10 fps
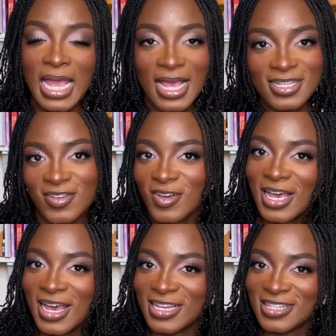So
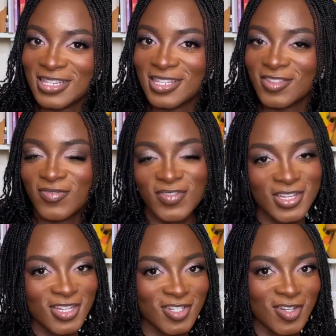guys, this is the
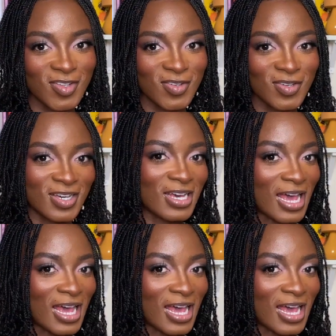finished look.